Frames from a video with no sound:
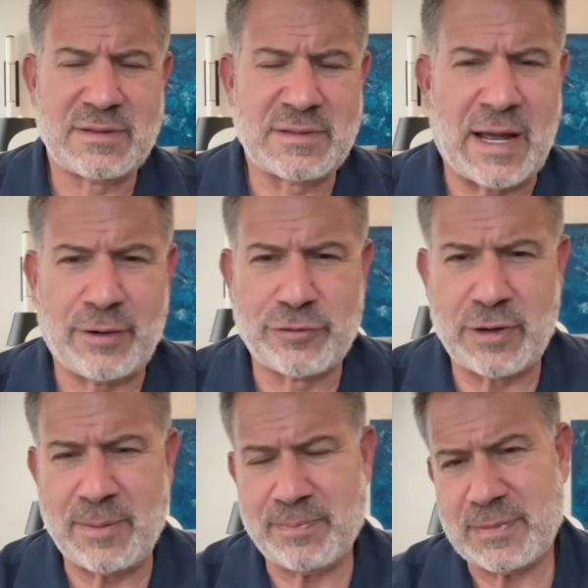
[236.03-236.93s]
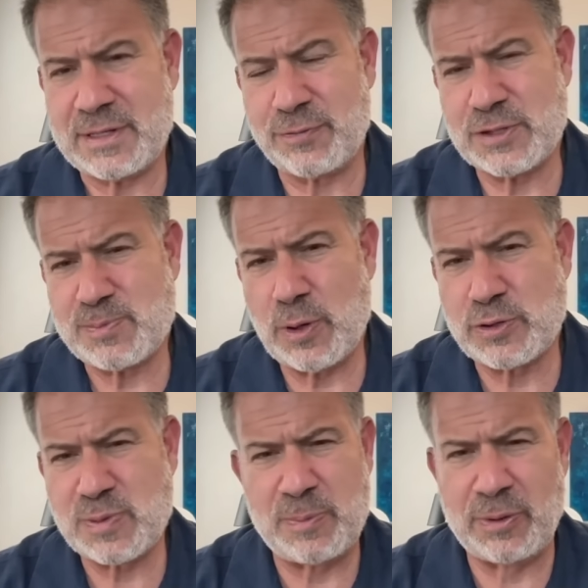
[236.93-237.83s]
Donald Trump, different
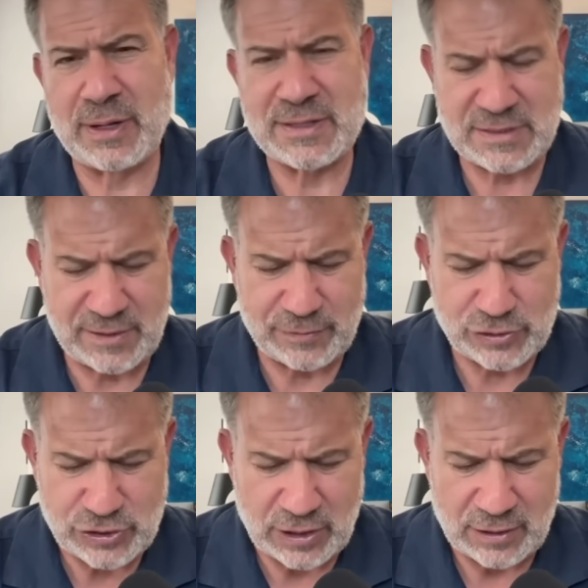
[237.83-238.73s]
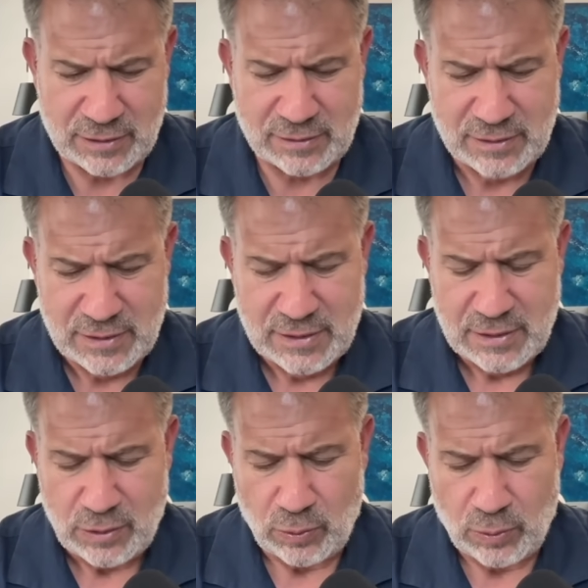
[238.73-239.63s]
spokespeople like Stephen Chung
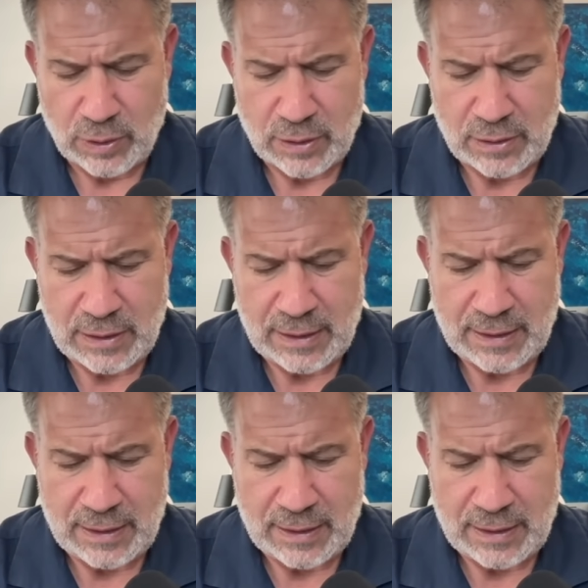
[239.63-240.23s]
or